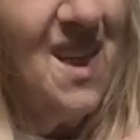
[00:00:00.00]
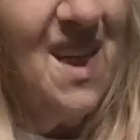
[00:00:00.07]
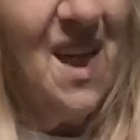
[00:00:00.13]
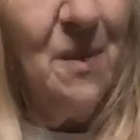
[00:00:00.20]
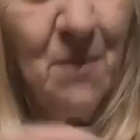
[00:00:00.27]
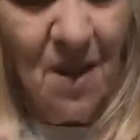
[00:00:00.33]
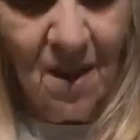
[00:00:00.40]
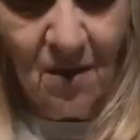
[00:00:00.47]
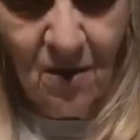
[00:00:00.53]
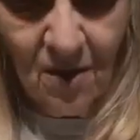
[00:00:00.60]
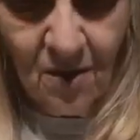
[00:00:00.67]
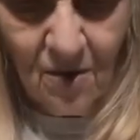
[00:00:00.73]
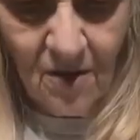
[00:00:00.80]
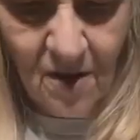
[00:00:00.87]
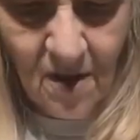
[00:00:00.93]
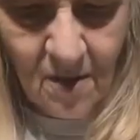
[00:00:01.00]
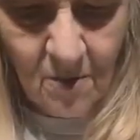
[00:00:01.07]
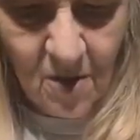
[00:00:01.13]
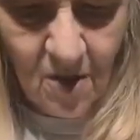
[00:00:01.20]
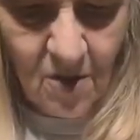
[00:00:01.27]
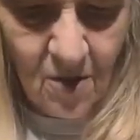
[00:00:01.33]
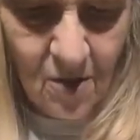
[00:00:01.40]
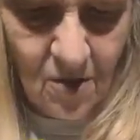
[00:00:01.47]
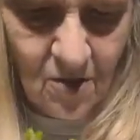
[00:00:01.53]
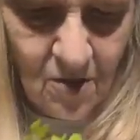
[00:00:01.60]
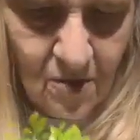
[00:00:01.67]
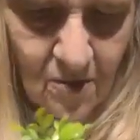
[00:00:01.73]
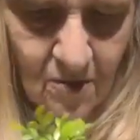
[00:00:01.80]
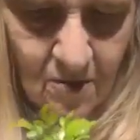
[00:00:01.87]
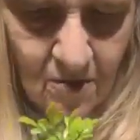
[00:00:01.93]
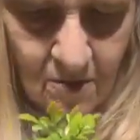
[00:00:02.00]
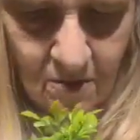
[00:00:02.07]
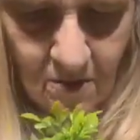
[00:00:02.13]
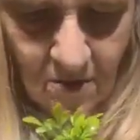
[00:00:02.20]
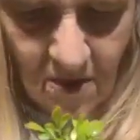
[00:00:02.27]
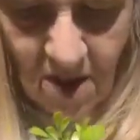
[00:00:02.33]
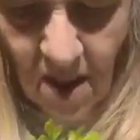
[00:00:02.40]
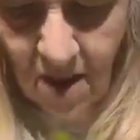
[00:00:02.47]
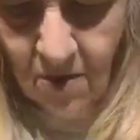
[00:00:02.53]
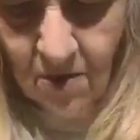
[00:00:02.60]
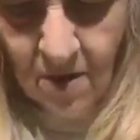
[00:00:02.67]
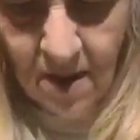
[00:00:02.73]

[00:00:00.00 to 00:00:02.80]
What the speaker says: I might glitter them because I don't